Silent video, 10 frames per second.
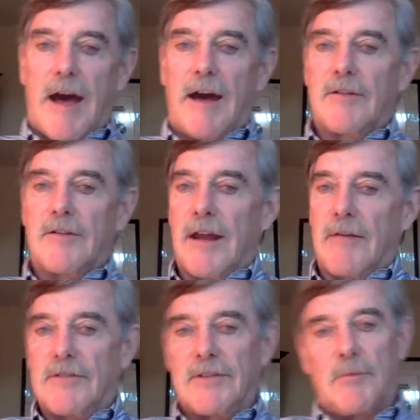doctor and
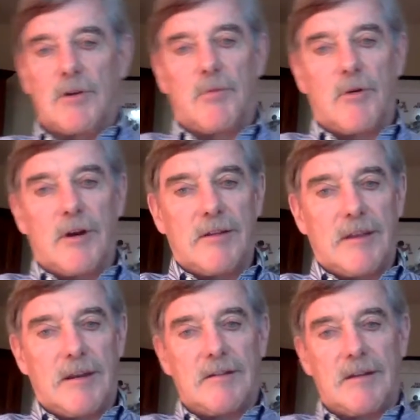have a similar put in
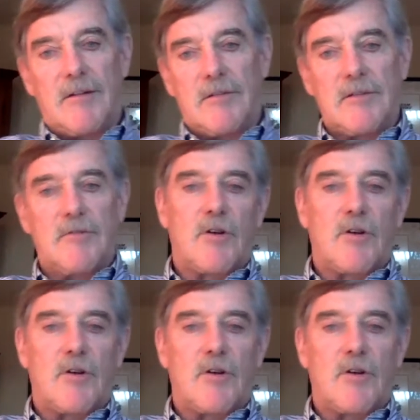thing to